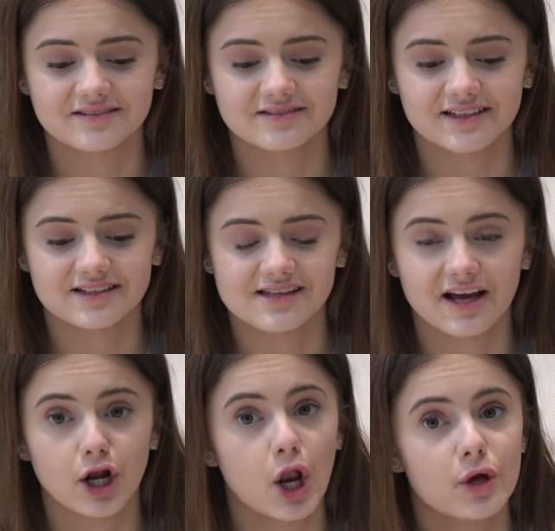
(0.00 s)
things
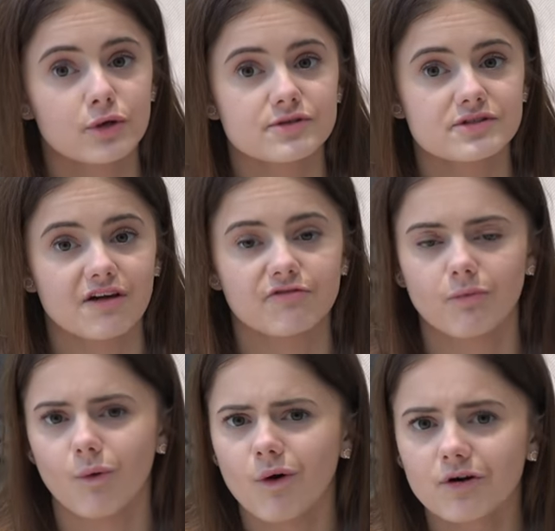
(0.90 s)
like clothes
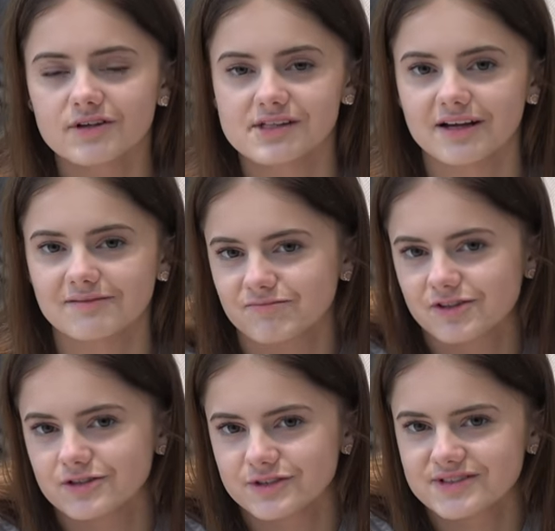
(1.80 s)
I've worn because I
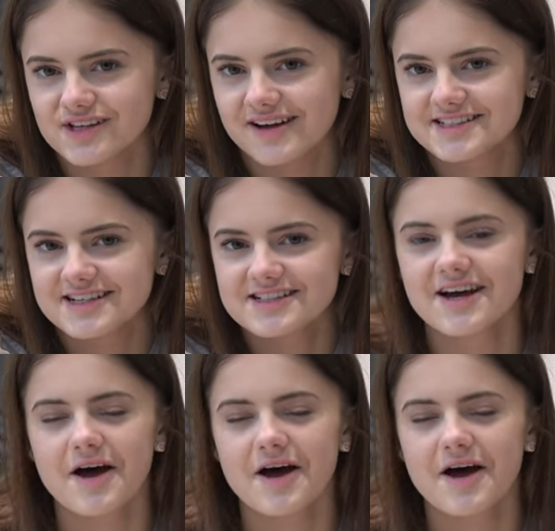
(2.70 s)
got too excited.